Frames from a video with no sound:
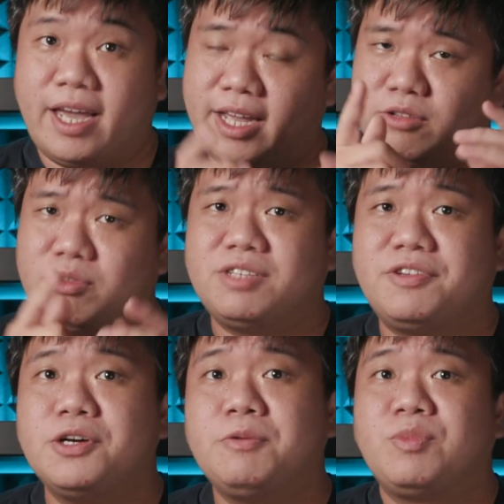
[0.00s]
And in today's
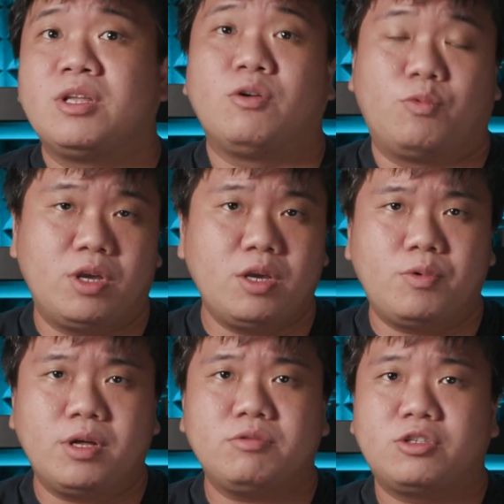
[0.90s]
video, we
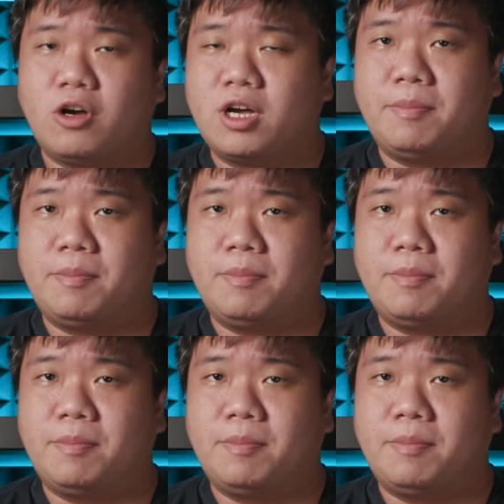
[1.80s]
will talk